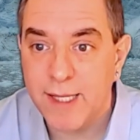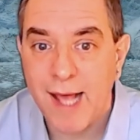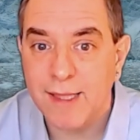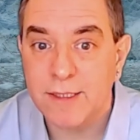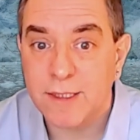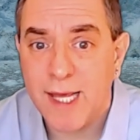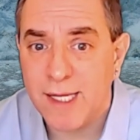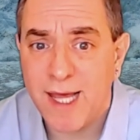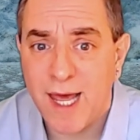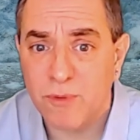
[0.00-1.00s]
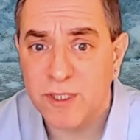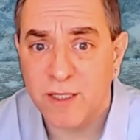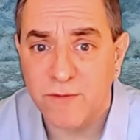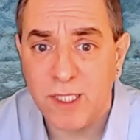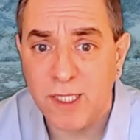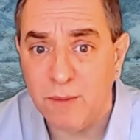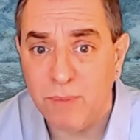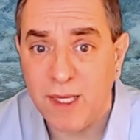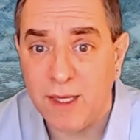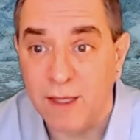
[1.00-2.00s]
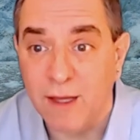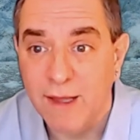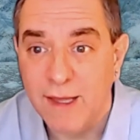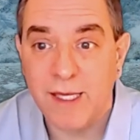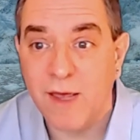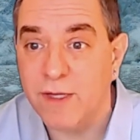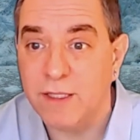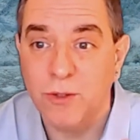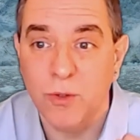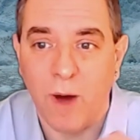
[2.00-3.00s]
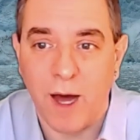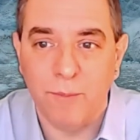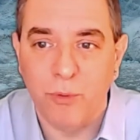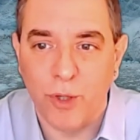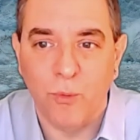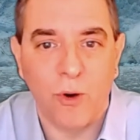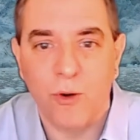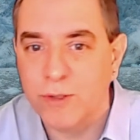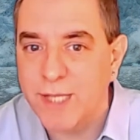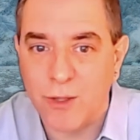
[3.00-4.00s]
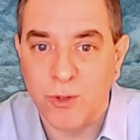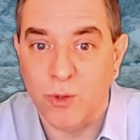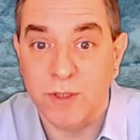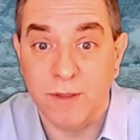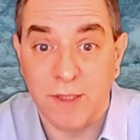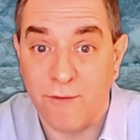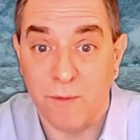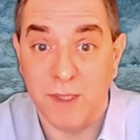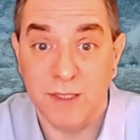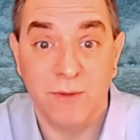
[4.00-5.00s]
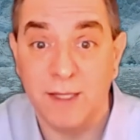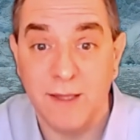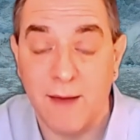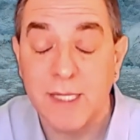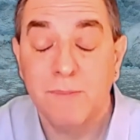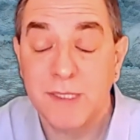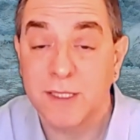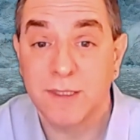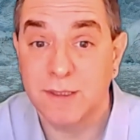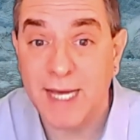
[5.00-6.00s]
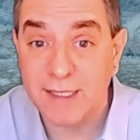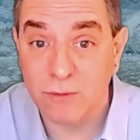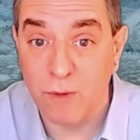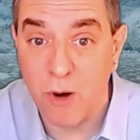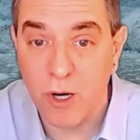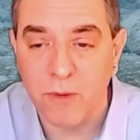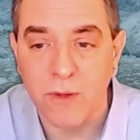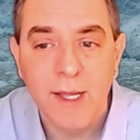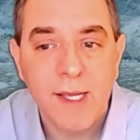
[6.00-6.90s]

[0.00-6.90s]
hey, let's just take 10% of GDP and give it to unemployed workers, households, and governments, right? I mean, businesses. That's remarkable.